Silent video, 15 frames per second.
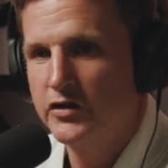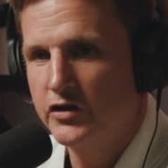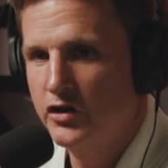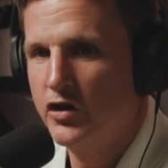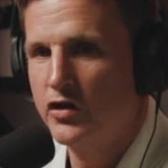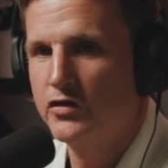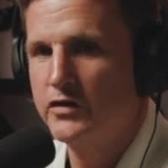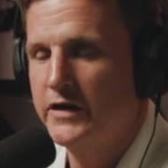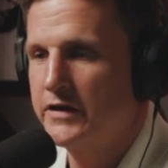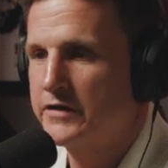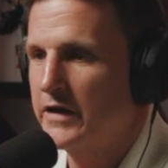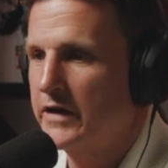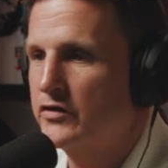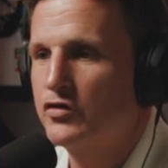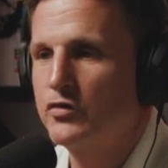You know,
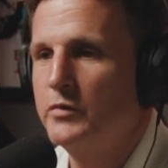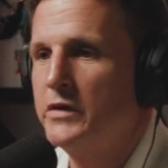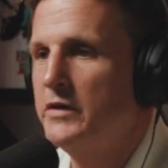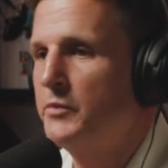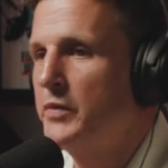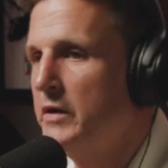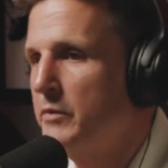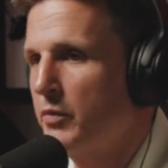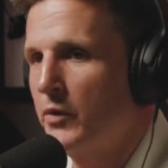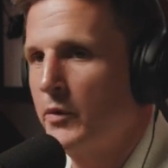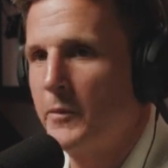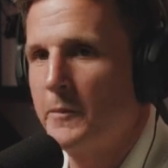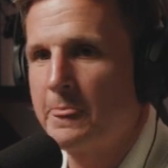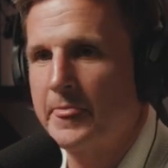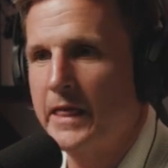it's like too many people,